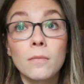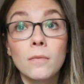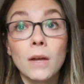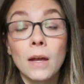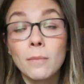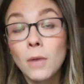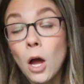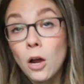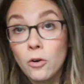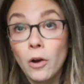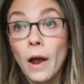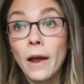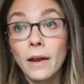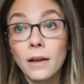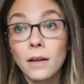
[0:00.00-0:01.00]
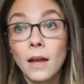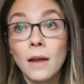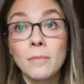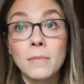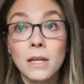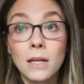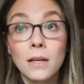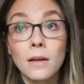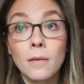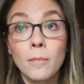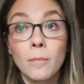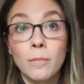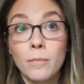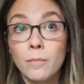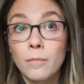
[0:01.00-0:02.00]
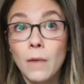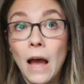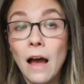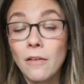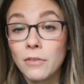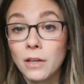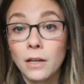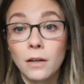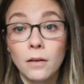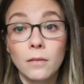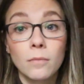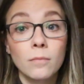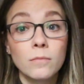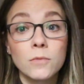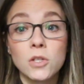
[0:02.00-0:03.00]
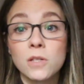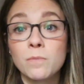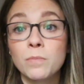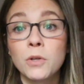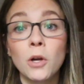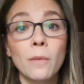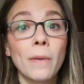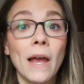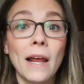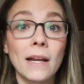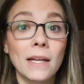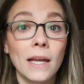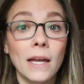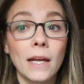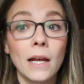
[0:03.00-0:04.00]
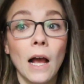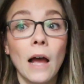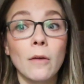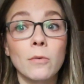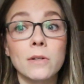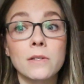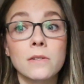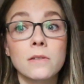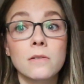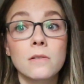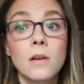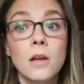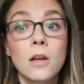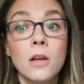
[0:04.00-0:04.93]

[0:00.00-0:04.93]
him not crying and me having just pure panicking, I was